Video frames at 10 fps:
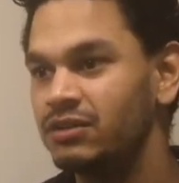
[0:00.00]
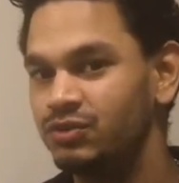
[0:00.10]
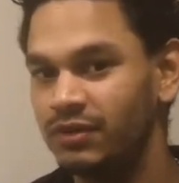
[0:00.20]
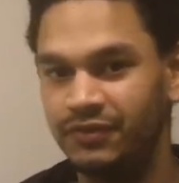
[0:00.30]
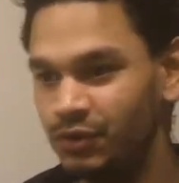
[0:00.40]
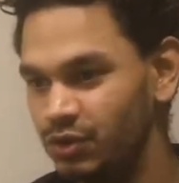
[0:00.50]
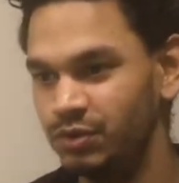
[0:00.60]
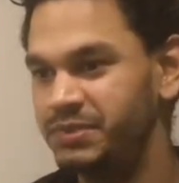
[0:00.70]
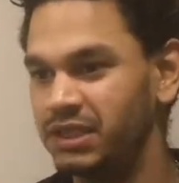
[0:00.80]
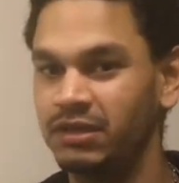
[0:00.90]
do a few
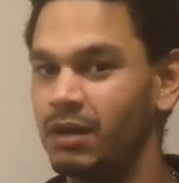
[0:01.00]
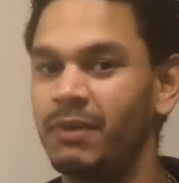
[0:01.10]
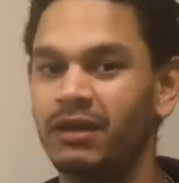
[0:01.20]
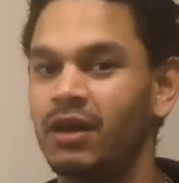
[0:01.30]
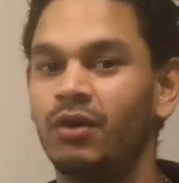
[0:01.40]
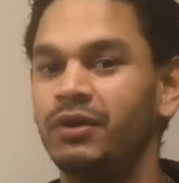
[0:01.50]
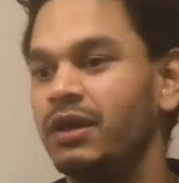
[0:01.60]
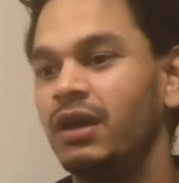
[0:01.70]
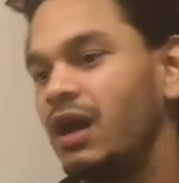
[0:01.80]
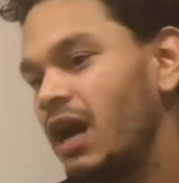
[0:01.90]
loops and come back down,
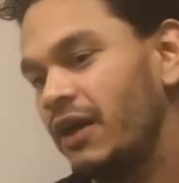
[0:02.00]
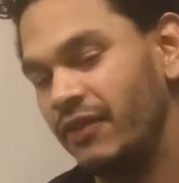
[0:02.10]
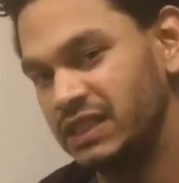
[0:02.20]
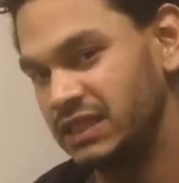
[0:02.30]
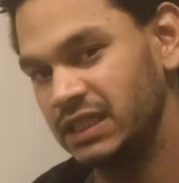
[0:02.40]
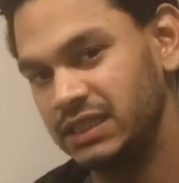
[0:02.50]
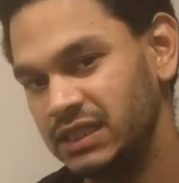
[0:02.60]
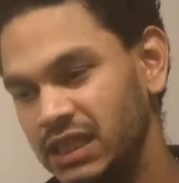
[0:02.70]
and that's it.